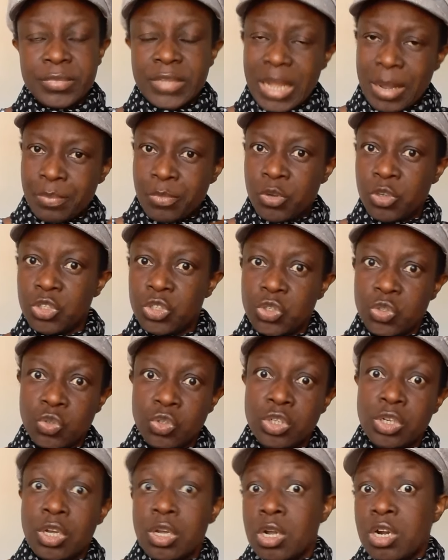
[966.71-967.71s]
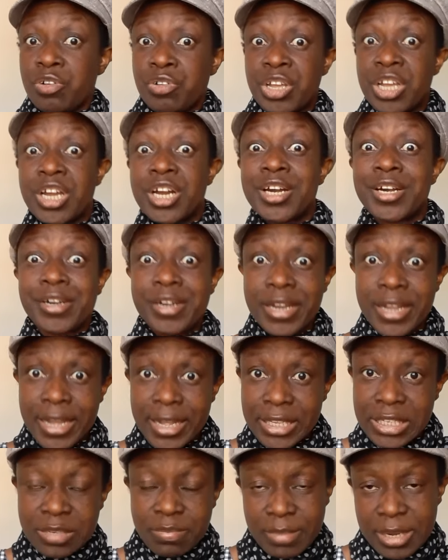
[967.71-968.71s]
I'm going to
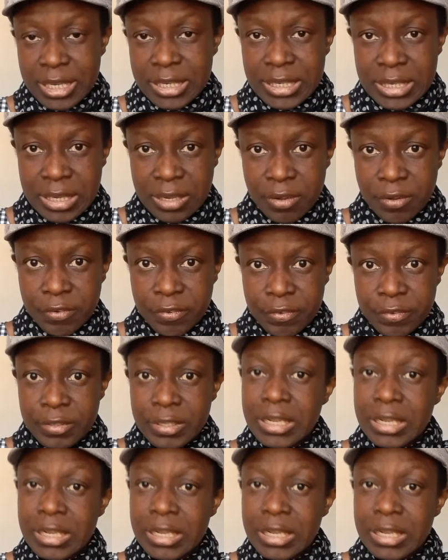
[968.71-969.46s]
recreate myself.